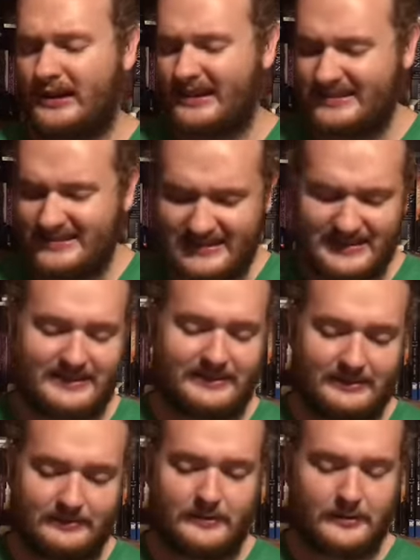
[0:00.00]
I
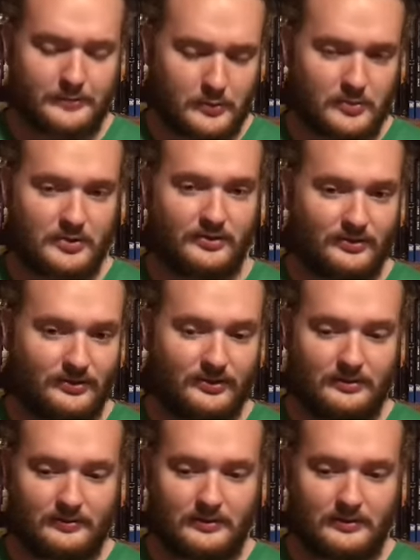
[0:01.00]
didn't, of course,